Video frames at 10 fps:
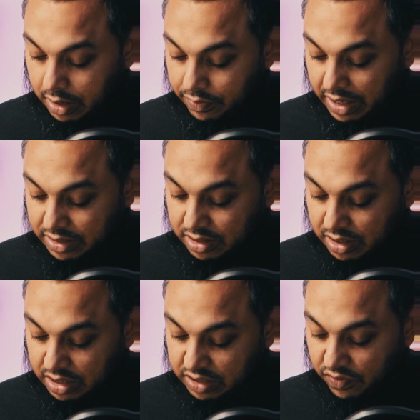That's
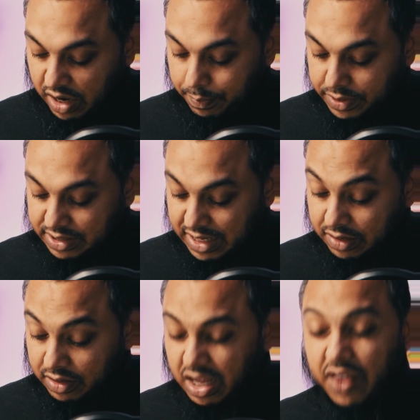
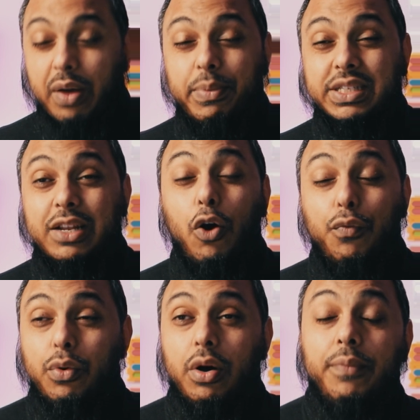35%. 35%
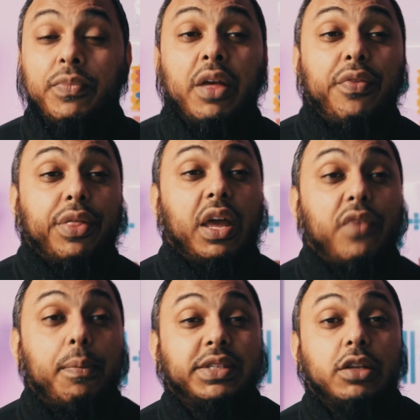of what?
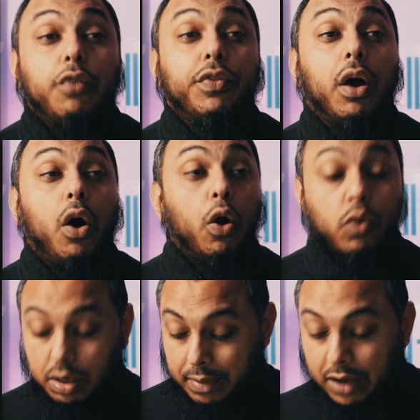35% of the
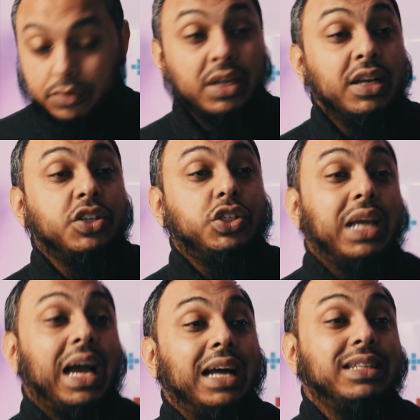whole amount she
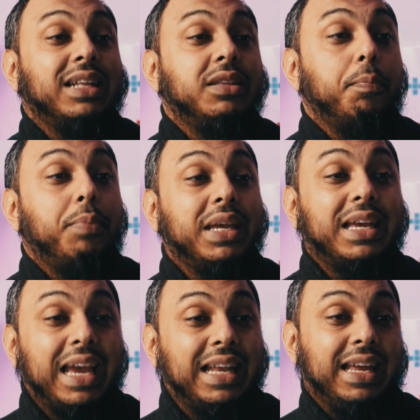had at the
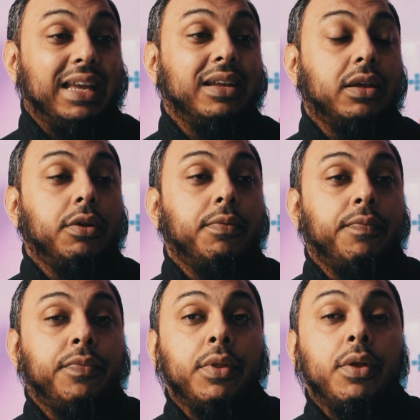beginning,
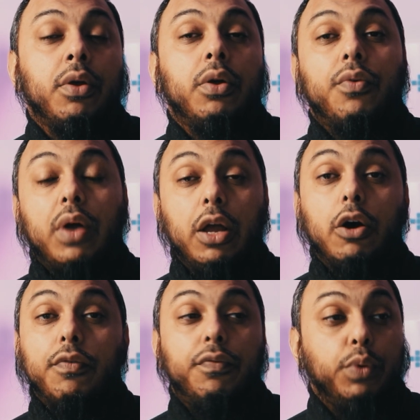right,
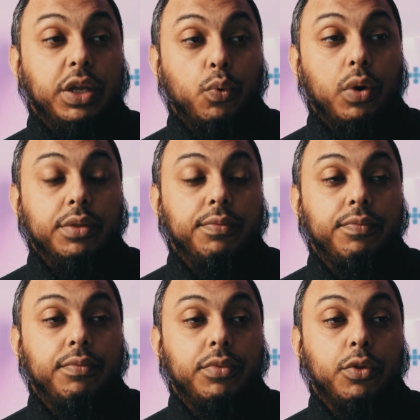of week 1.
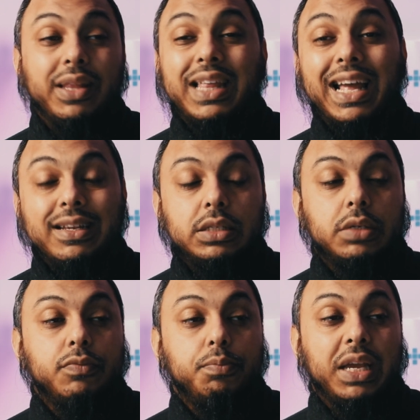Not at the end,
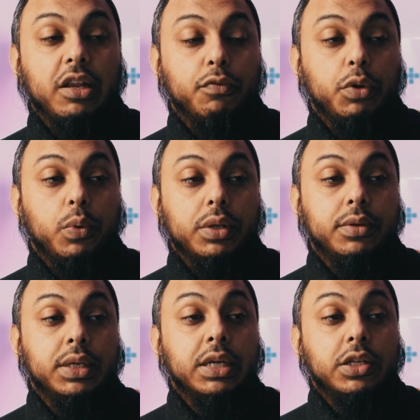beginning of week 1.
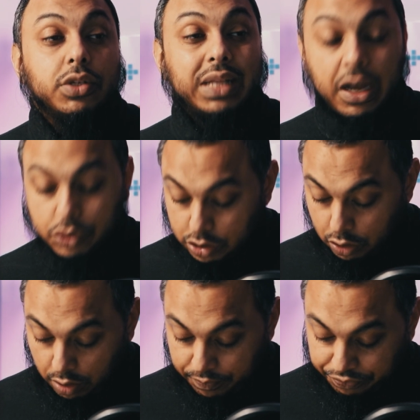So now she's
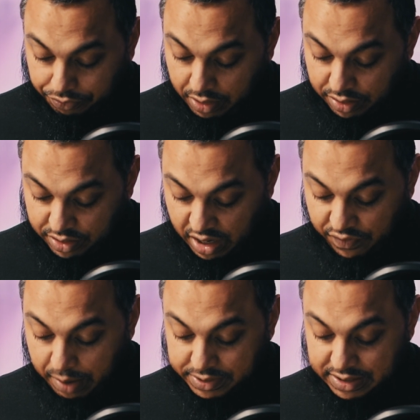got
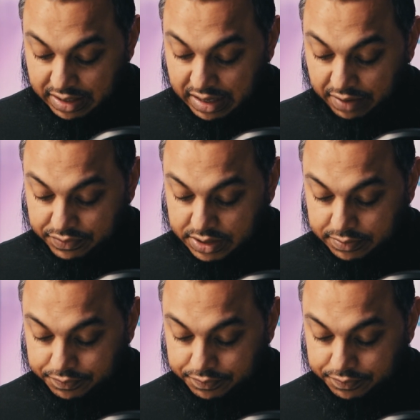35% left.